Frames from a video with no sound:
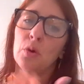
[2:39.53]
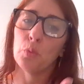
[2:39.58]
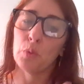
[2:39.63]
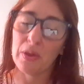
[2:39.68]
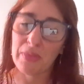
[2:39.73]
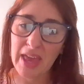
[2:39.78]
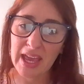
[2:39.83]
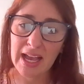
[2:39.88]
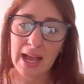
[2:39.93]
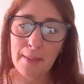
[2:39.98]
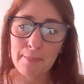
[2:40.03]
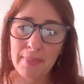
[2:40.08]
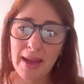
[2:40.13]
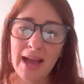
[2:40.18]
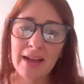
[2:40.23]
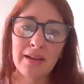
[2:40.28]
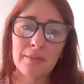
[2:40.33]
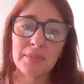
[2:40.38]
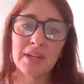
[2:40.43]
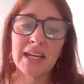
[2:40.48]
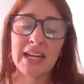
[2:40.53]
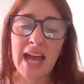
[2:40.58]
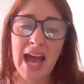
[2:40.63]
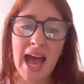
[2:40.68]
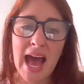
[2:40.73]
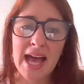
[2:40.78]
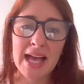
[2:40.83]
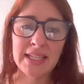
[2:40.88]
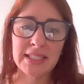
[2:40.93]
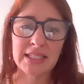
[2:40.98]
When they come back, I'm going to
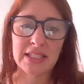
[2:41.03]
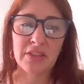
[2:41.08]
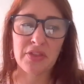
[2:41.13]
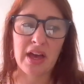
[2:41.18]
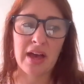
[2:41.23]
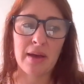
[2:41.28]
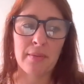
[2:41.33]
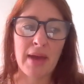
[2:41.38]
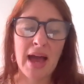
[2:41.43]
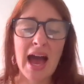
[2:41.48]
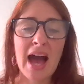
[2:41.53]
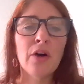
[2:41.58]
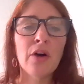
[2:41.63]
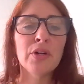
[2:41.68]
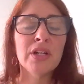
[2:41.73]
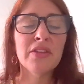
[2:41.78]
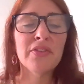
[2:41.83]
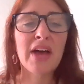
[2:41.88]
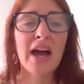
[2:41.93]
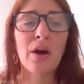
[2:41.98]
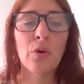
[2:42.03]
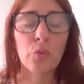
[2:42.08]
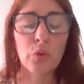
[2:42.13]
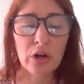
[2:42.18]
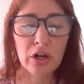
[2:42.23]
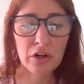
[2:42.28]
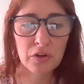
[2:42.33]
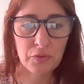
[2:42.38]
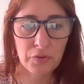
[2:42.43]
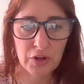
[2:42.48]
ask them, how did that
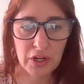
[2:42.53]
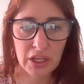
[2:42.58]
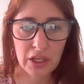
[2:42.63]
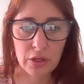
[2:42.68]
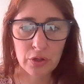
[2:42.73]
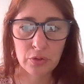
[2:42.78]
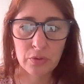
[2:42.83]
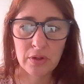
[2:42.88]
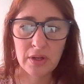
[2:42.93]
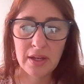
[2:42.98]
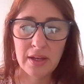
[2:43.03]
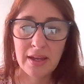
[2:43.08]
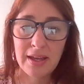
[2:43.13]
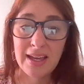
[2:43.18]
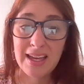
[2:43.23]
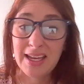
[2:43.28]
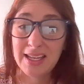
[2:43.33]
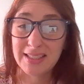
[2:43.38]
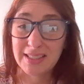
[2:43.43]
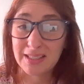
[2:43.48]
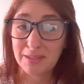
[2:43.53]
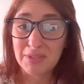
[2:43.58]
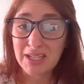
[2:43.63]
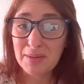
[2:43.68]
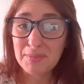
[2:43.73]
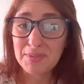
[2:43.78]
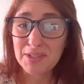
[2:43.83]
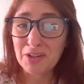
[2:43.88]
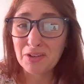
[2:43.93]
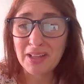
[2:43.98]
work for you? And
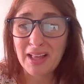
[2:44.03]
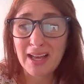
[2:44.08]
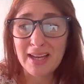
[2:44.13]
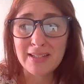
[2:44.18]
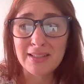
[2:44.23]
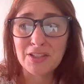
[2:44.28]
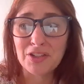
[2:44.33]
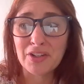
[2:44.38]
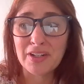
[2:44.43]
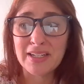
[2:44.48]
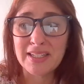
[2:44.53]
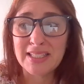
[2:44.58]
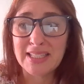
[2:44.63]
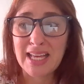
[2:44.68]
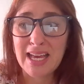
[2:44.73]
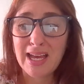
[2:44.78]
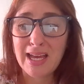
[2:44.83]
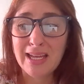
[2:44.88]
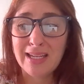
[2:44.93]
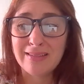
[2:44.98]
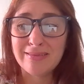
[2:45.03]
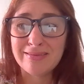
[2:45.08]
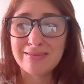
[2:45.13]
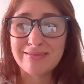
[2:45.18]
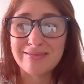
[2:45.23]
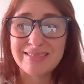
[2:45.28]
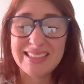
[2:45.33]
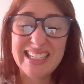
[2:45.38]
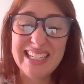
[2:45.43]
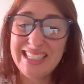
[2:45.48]
sometimes our clients are going to say,
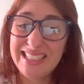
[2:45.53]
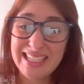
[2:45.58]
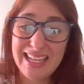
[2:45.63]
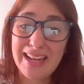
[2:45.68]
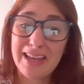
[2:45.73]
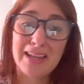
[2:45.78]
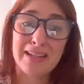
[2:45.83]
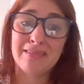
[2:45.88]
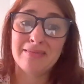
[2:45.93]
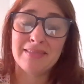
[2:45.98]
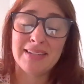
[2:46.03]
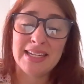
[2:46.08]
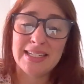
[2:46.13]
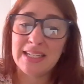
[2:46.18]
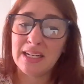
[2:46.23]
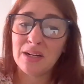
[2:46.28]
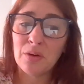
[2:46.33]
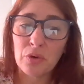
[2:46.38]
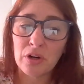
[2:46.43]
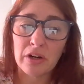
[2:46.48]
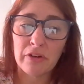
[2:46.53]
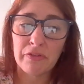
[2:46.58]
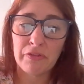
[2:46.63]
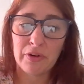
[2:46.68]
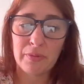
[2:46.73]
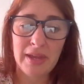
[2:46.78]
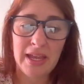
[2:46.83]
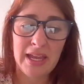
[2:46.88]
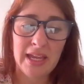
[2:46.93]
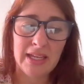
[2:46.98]
it didn't. It didn't work
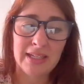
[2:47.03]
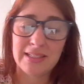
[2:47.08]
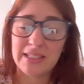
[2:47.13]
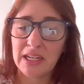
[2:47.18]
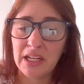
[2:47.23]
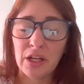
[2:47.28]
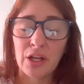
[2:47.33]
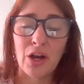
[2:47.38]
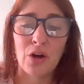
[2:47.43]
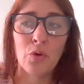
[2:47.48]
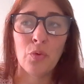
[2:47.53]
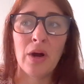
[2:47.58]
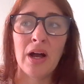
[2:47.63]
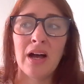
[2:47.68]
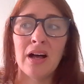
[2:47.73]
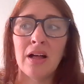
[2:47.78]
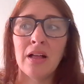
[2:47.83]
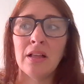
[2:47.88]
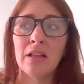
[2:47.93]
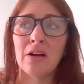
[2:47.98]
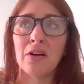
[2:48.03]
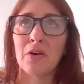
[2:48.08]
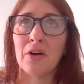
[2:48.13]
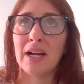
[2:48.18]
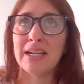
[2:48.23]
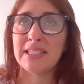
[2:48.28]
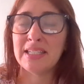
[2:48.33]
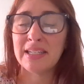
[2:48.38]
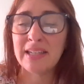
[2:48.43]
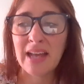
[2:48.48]
for me. It didn't go well, or
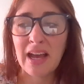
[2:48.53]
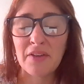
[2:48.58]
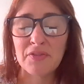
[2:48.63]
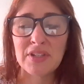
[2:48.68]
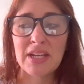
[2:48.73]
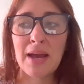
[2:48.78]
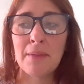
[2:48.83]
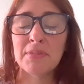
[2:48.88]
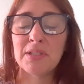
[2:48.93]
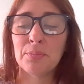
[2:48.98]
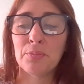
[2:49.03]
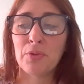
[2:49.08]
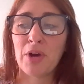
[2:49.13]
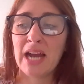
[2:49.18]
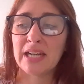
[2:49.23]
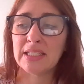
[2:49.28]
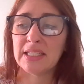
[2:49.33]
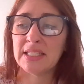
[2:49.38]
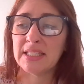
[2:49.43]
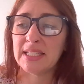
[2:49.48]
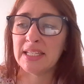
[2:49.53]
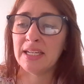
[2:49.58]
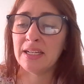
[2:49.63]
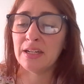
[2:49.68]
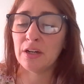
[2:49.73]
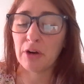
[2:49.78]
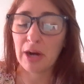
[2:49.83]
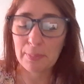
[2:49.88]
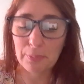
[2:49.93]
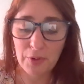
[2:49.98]
I didn't have time to practice
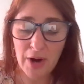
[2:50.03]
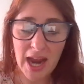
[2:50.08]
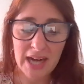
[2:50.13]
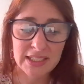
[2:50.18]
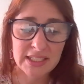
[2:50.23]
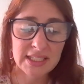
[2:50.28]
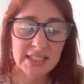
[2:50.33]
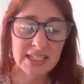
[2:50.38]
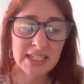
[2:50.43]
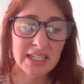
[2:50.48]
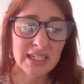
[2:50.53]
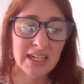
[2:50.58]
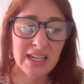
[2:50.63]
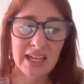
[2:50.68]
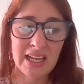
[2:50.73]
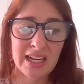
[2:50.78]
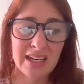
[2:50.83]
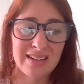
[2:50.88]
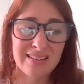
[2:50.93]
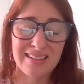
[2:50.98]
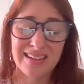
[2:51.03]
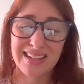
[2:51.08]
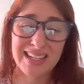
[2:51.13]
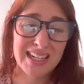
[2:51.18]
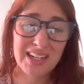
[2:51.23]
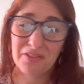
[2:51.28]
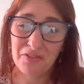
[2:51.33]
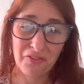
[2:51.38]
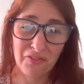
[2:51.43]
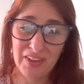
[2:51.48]
it, or I practiced it and I
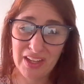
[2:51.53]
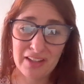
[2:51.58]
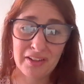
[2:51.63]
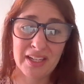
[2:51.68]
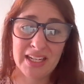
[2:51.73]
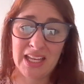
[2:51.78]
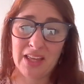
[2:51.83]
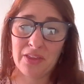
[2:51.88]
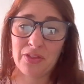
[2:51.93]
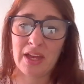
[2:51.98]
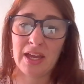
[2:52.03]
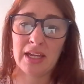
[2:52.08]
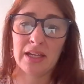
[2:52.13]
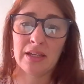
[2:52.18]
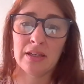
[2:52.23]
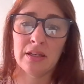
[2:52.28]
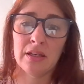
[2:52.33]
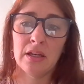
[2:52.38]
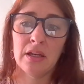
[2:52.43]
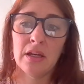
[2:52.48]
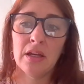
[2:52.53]
didn't feel anything.